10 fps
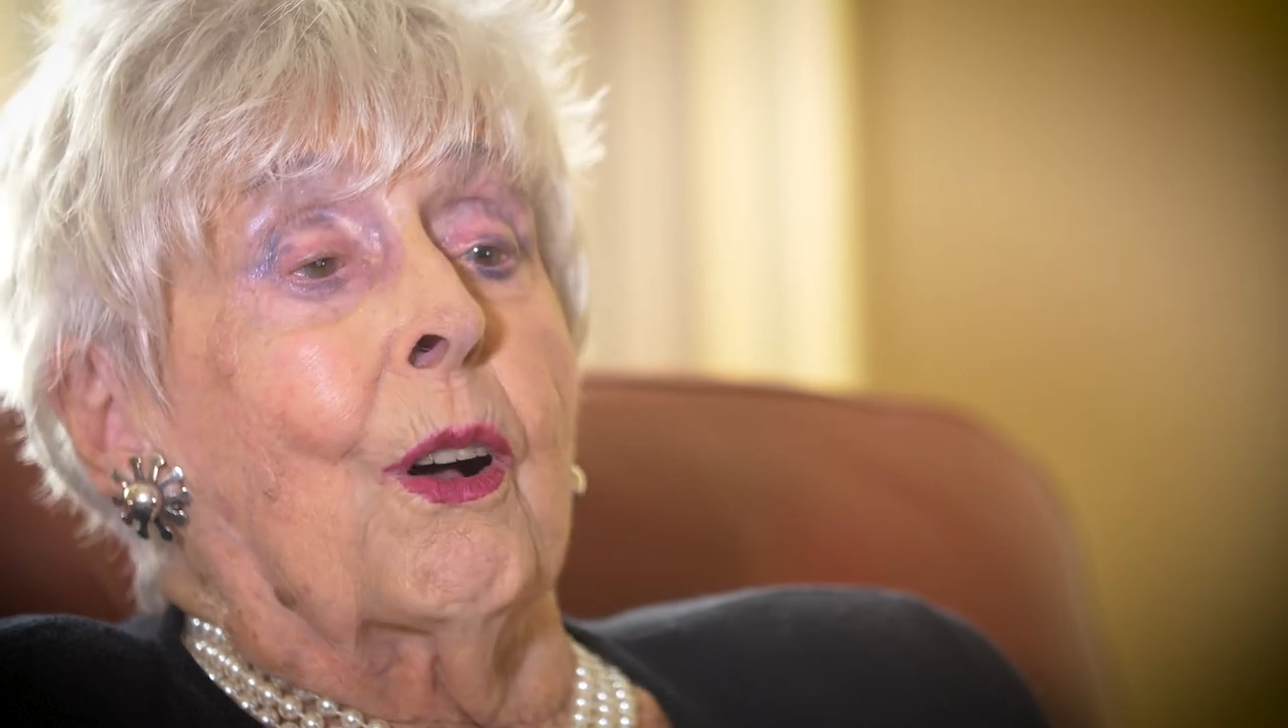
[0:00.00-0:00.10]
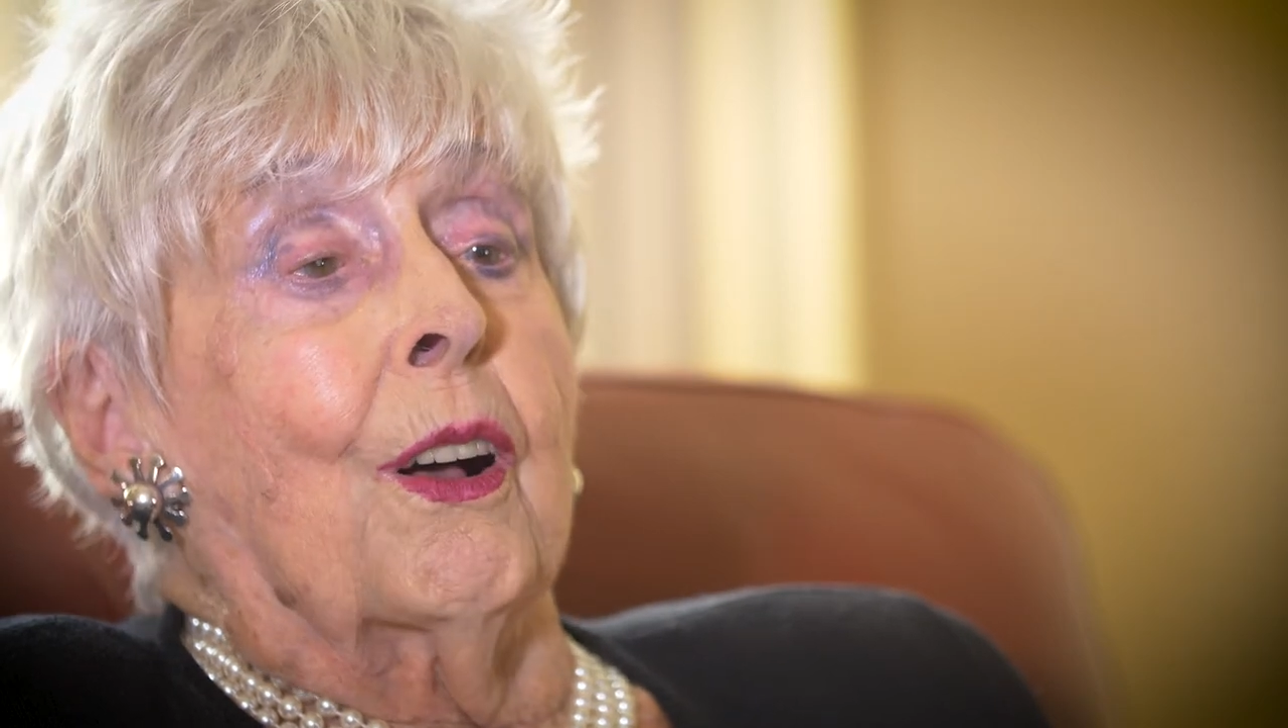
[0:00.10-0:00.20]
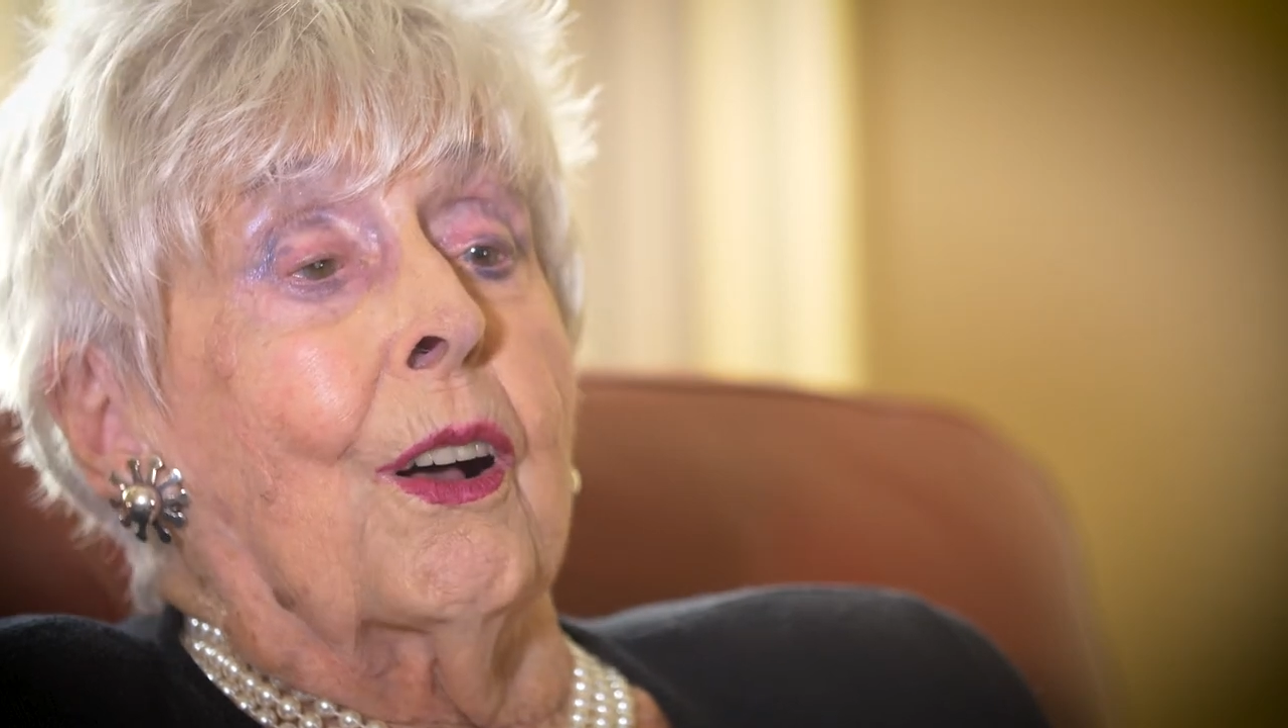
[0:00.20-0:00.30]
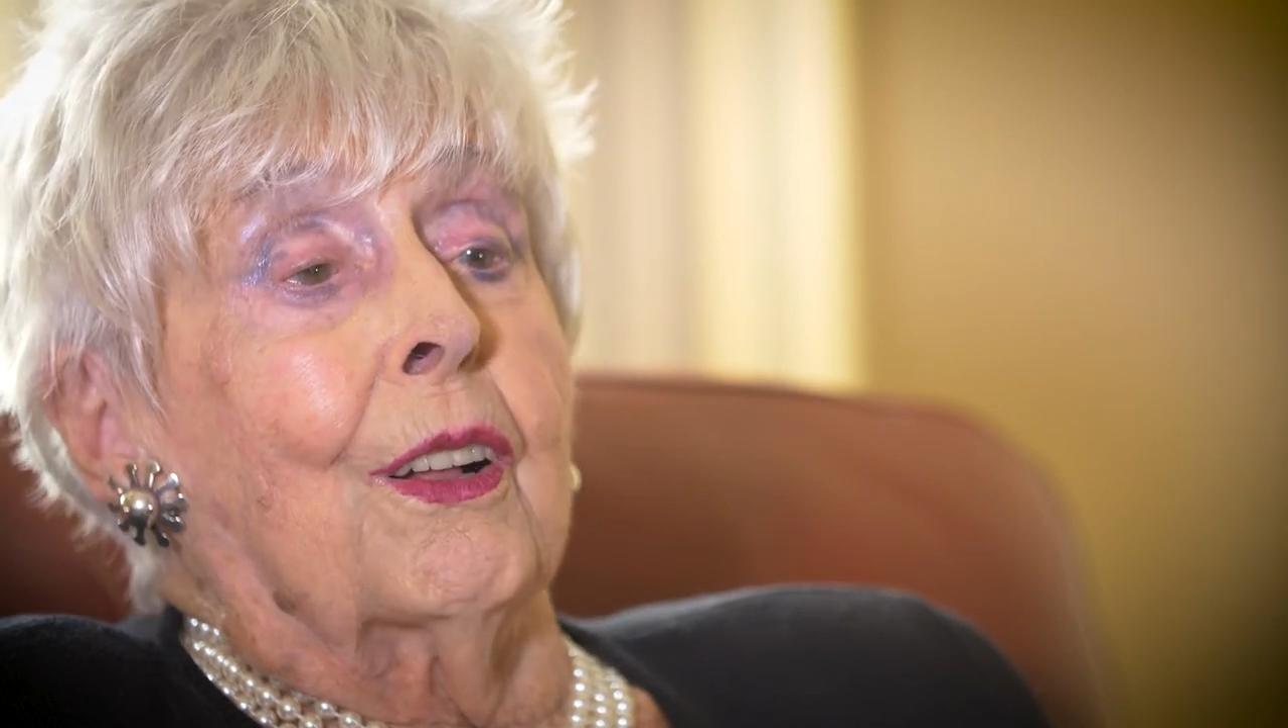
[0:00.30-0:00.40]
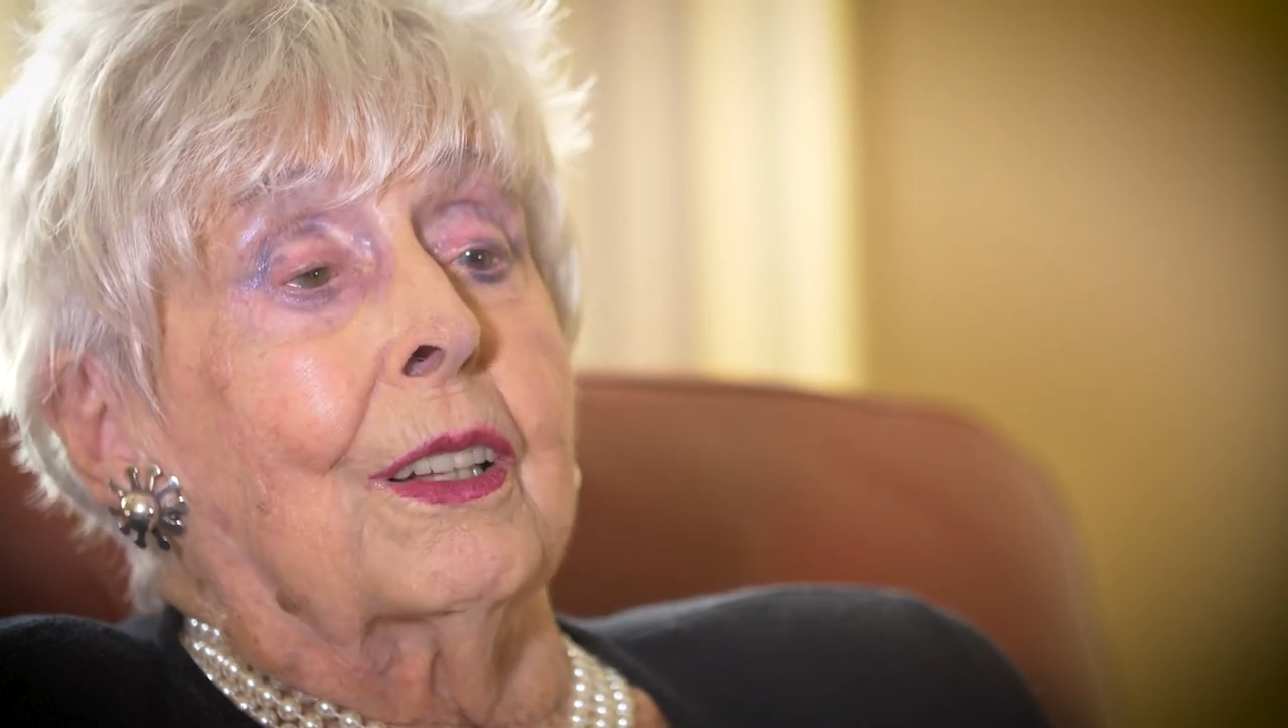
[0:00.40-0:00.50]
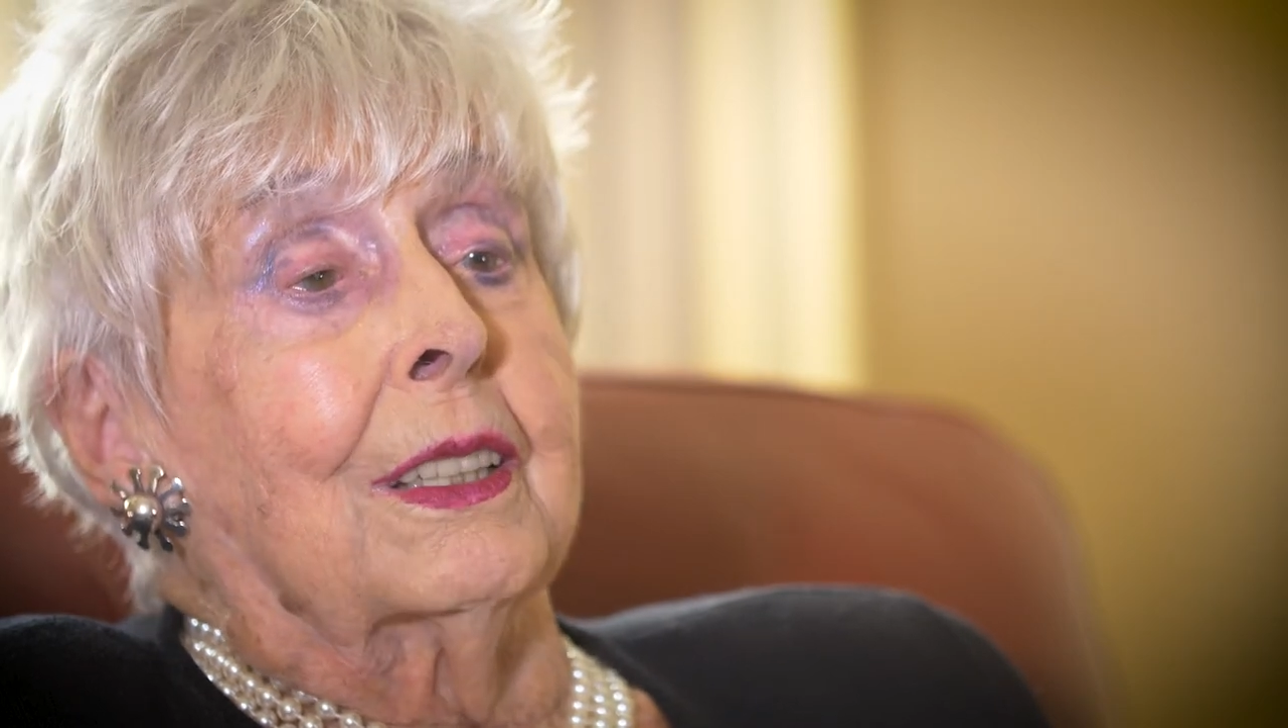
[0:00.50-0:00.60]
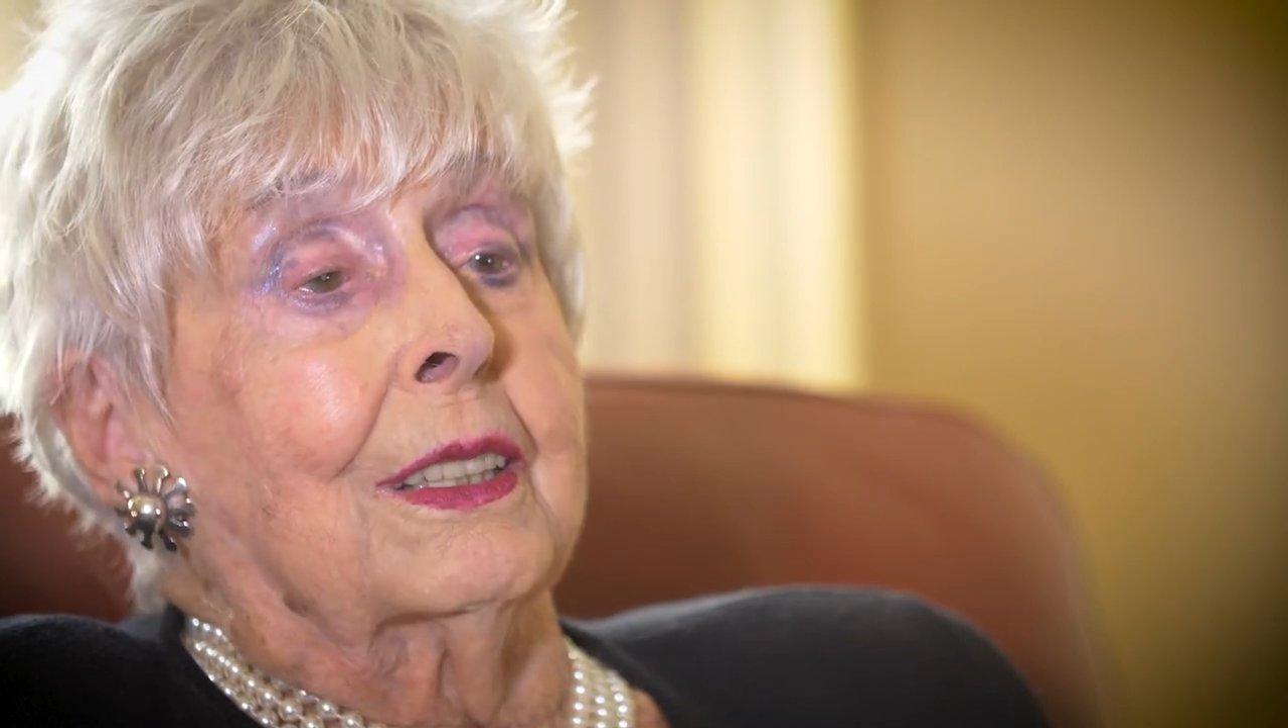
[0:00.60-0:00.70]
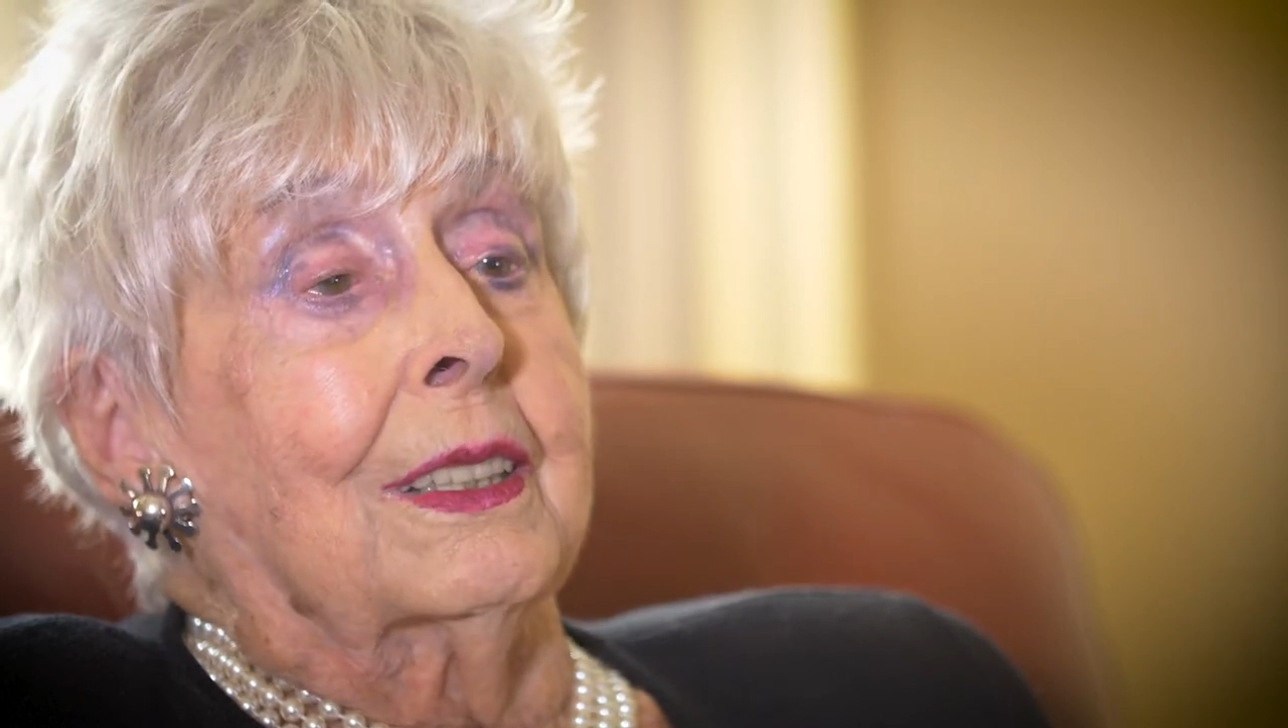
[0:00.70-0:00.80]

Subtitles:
all